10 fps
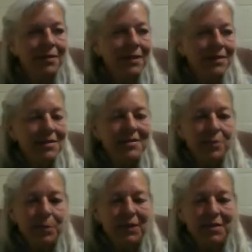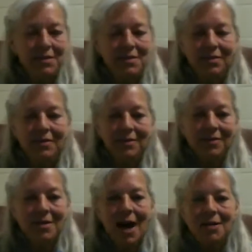and disciplined
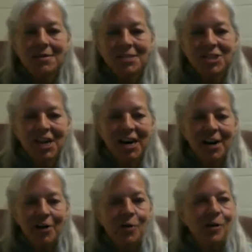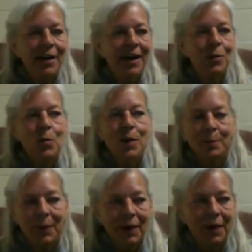not to share or get
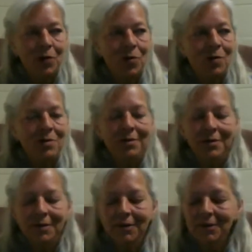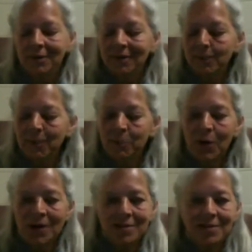wimpy or be
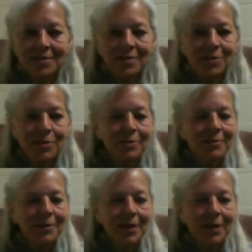present to,